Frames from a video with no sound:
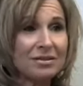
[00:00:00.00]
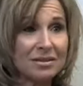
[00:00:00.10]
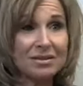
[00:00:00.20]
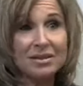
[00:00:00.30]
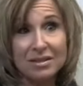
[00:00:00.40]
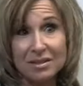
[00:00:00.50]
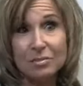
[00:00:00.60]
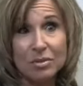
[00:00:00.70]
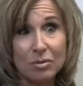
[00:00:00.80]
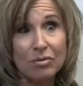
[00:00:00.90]
since he's
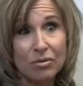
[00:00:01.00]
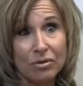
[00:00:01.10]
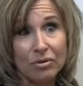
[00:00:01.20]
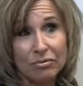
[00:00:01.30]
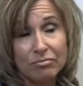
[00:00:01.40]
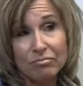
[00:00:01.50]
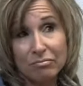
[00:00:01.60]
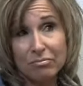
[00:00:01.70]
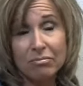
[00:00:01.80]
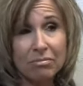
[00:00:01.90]
been over,
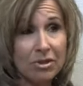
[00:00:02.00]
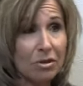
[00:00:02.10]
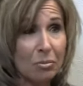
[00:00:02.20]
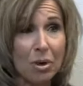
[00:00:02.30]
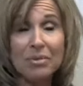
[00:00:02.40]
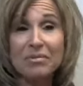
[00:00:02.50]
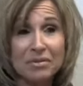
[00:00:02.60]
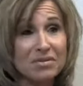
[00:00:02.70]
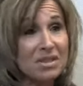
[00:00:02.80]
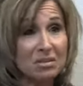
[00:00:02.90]
probably
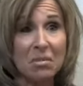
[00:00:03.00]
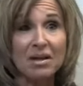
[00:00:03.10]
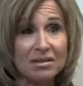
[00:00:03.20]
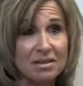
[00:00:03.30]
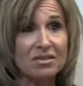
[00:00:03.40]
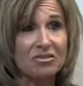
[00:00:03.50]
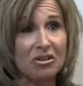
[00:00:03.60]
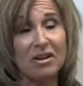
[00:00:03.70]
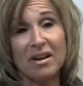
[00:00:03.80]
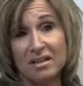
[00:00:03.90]
15 months, he started